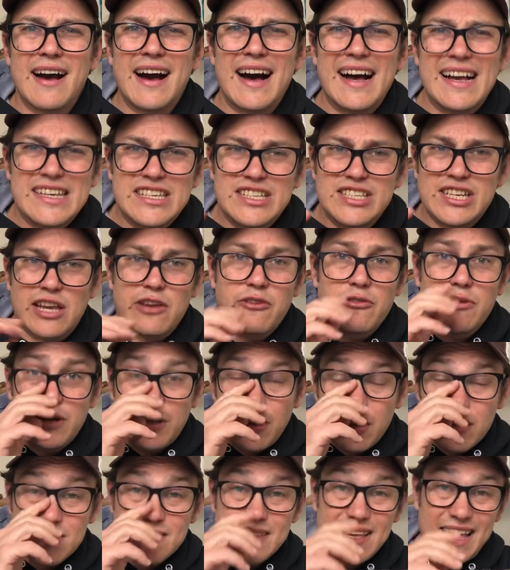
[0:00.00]
I generally
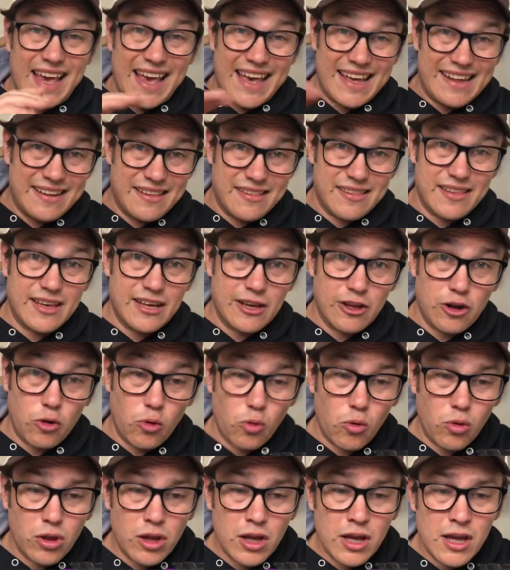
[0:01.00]
don't say anything at
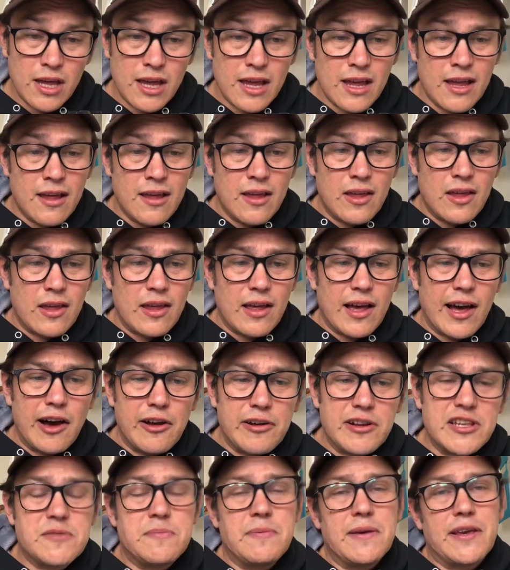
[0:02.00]
all. I
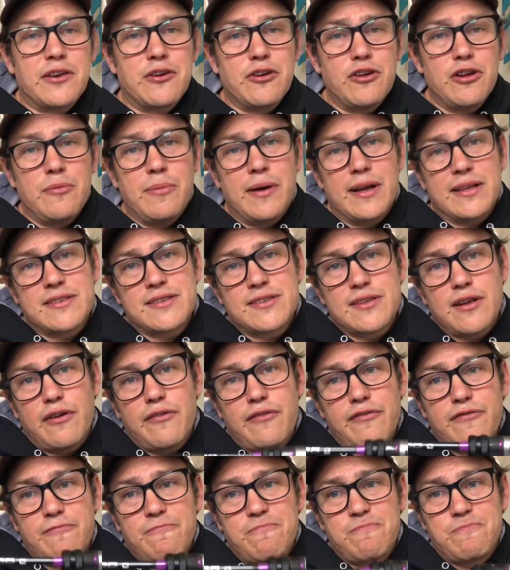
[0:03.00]
only speak good about
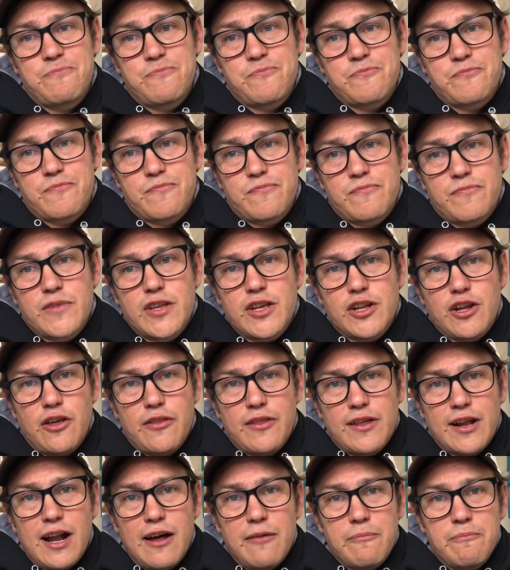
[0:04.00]
stuff, that
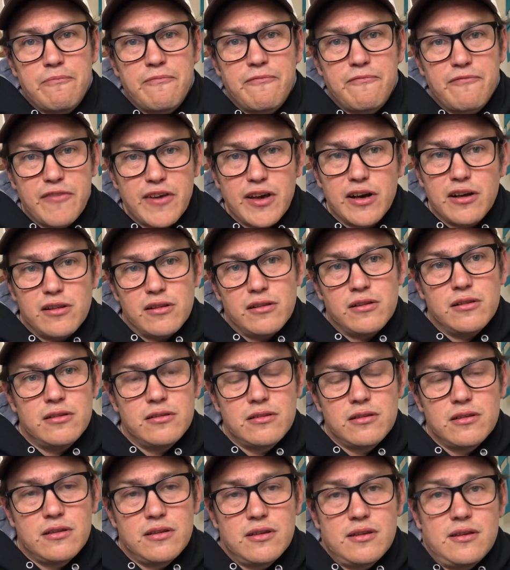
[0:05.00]
I feel
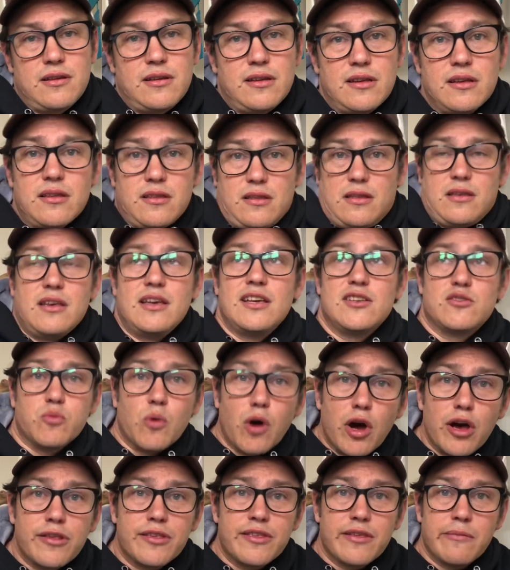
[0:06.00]
is
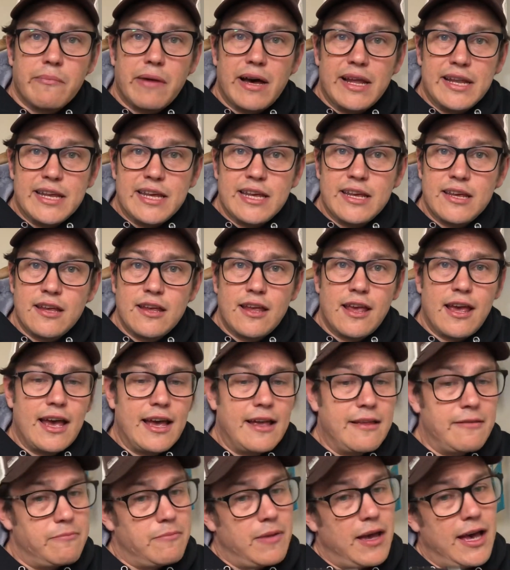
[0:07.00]
worth the money.
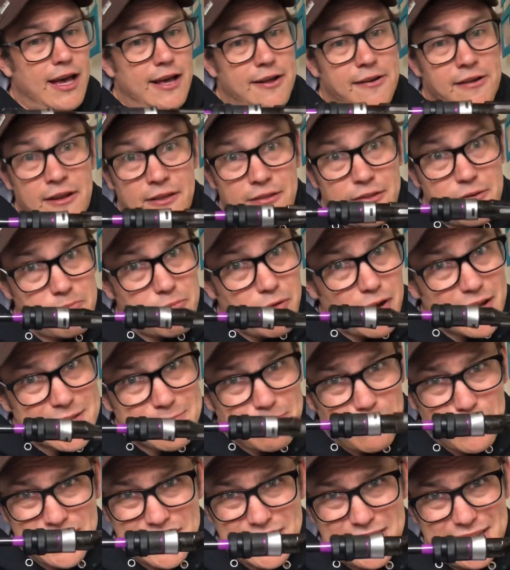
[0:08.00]
And man, the price
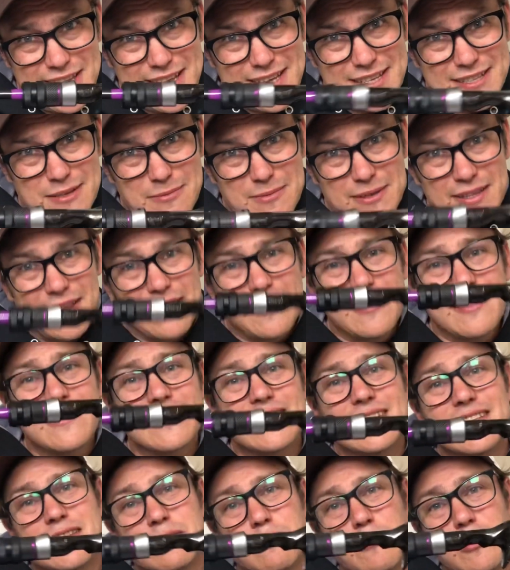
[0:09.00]
point of these, I think this
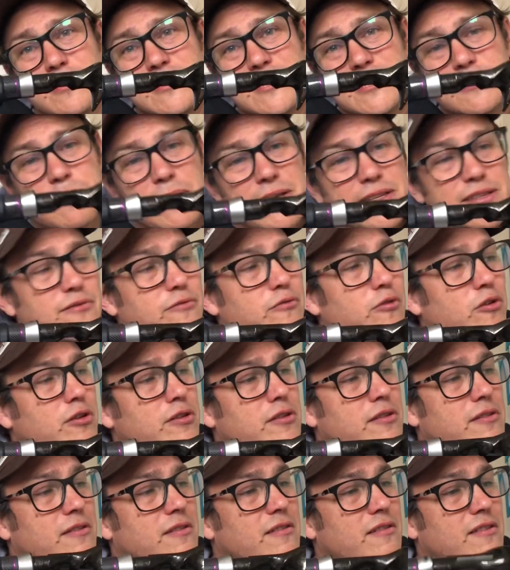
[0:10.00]
is the most expensive rod
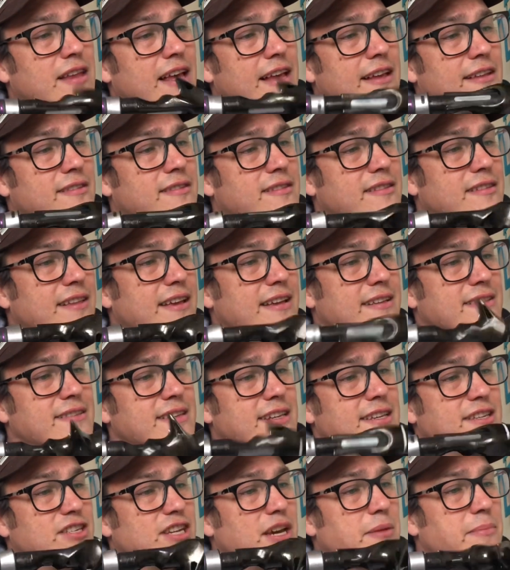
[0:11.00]
that
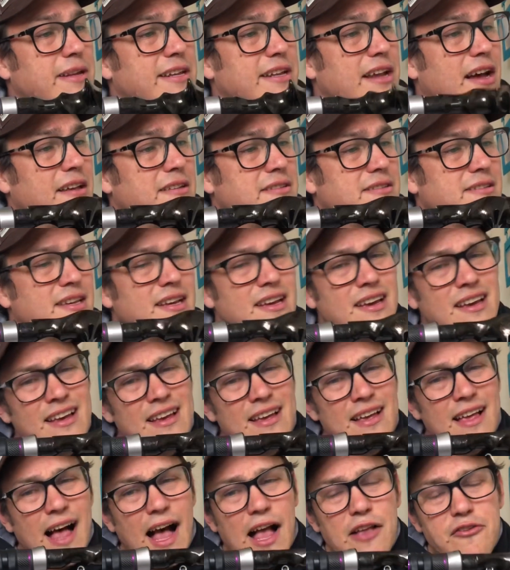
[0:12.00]
Jamie does.
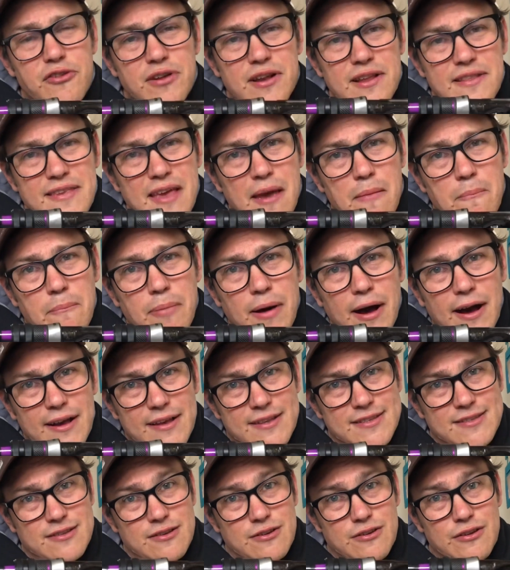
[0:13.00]

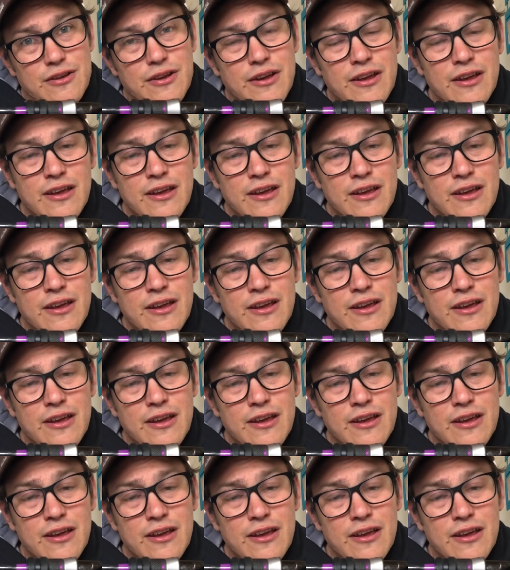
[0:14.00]
$110, dude.